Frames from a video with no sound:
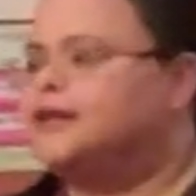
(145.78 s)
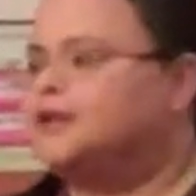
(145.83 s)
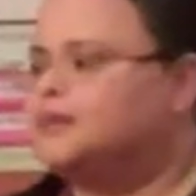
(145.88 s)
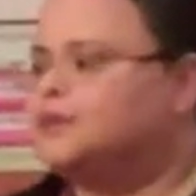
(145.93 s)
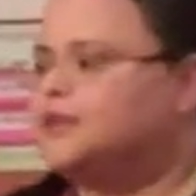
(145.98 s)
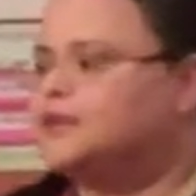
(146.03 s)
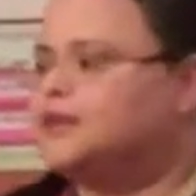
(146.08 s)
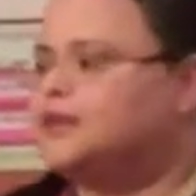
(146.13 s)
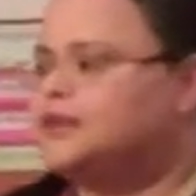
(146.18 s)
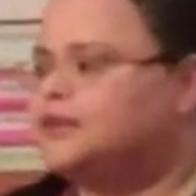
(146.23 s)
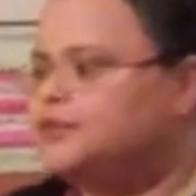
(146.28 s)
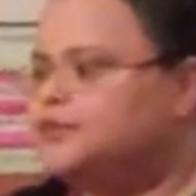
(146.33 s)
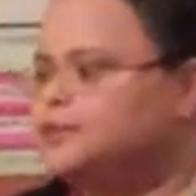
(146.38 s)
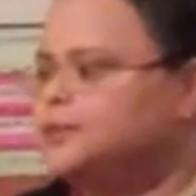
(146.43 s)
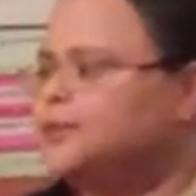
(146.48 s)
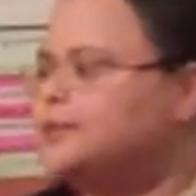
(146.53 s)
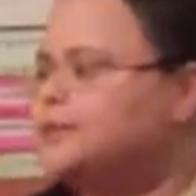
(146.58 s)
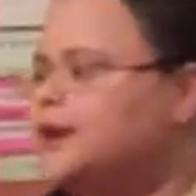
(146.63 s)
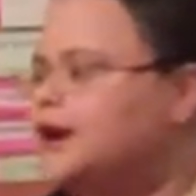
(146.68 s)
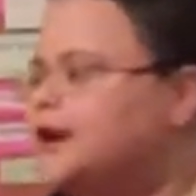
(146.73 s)
He was like
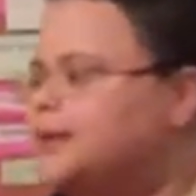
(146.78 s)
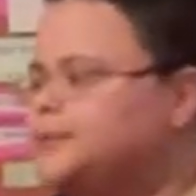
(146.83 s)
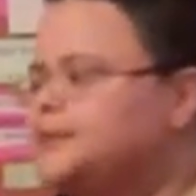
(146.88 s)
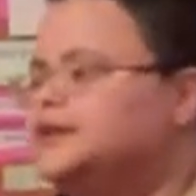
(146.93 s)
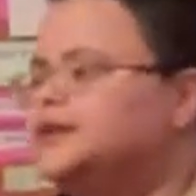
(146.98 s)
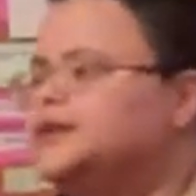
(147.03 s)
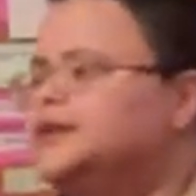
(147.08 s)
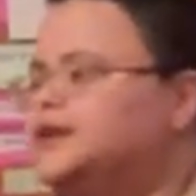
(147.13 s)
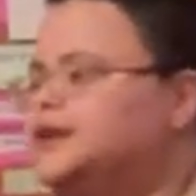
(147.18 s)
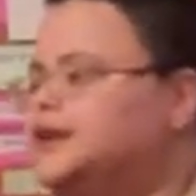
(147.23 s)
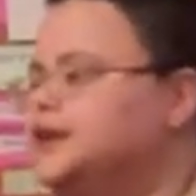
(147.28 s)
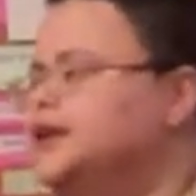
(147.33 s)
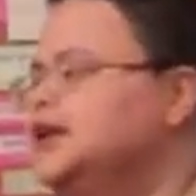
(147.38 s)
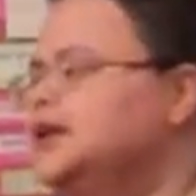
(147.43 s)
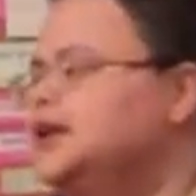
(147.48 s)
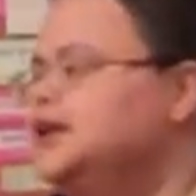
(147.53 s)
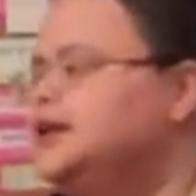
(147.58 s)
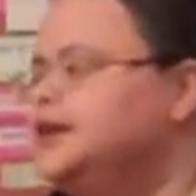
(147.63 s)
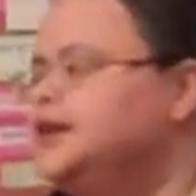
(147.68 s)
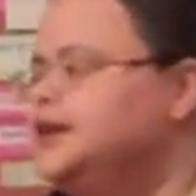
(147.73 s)
super popular.
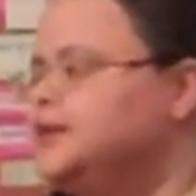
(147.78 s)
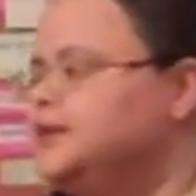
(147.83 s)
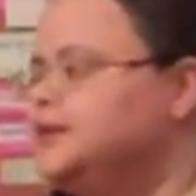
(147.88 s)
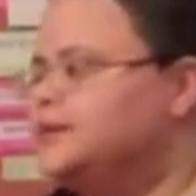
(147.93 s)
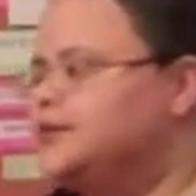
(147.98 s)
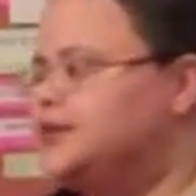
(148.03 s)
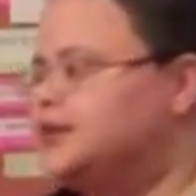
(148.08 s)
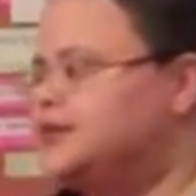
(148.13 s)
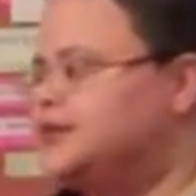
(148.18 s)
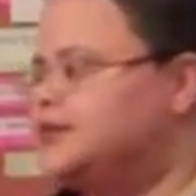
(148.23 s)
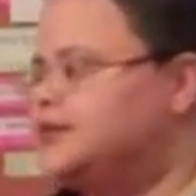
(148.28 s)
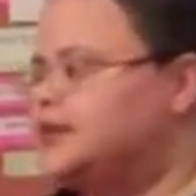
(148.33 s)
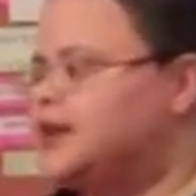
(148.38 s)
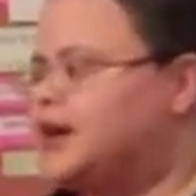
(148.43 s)
He was